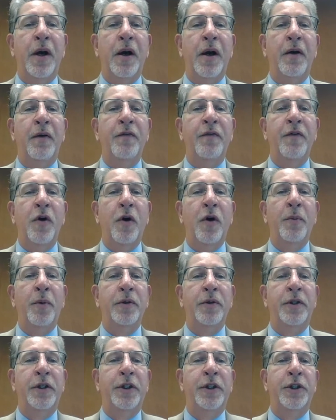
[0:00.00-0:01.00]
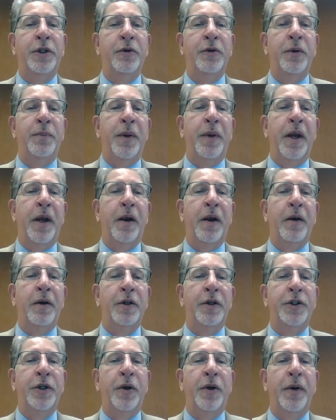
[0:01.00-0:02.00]
of normal tissue repair
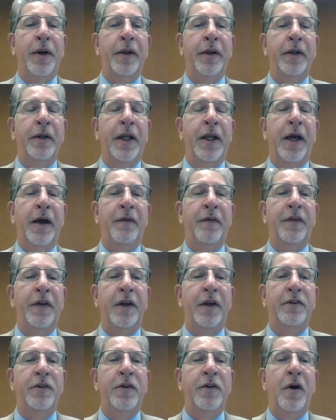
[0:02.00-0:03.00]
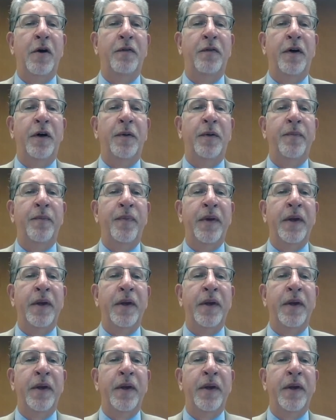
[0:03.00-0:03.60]
shown on the left as an oval.